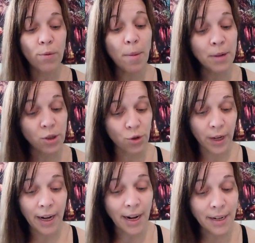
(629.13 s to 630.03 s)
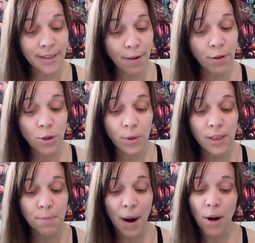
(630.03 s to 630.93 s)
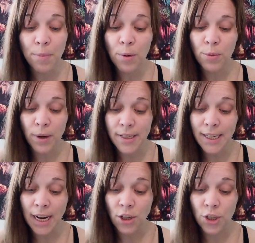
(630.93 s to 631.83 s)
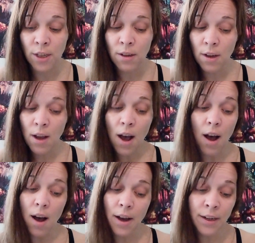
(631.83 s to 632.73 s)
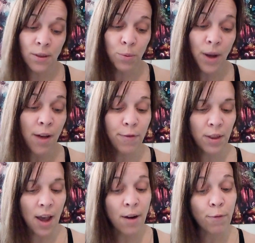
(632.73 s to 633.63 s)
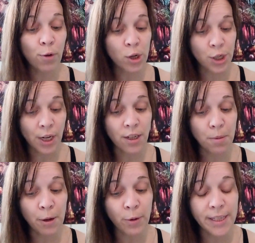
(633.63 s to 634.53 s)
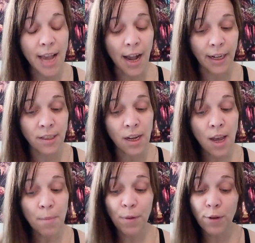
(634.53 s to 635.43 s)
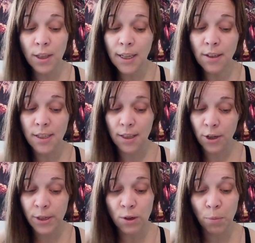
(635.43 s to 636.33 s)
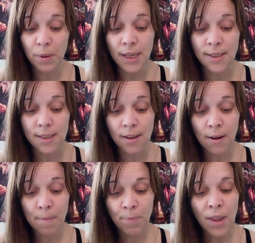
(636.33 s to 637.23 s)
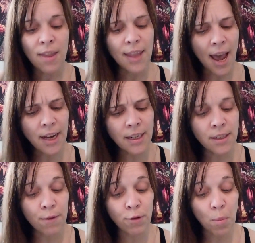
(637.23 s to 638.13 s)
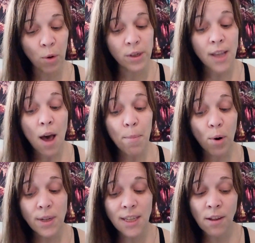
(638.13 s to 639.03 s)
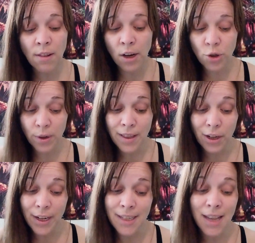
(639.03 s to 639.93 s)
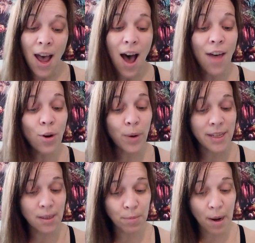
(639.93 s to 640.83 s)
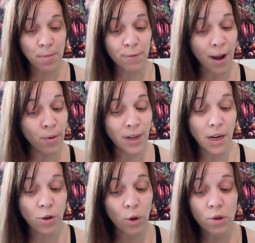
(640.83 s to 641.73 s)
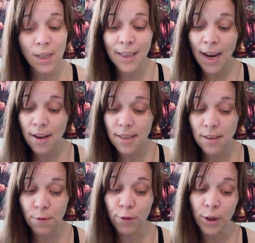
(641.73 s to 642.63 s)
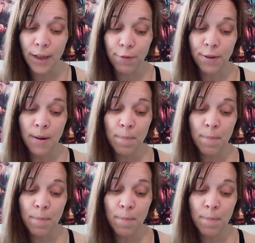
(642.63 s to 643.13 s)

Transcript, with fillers: remonstrate and endeavor to inspire me with resignation. Ah, it is well for the unfortunate to be resigned, but for the guilty there is no peace. The agonies of remorse poison the luxury there is otherwise sometimes found in indulging the excess of grief.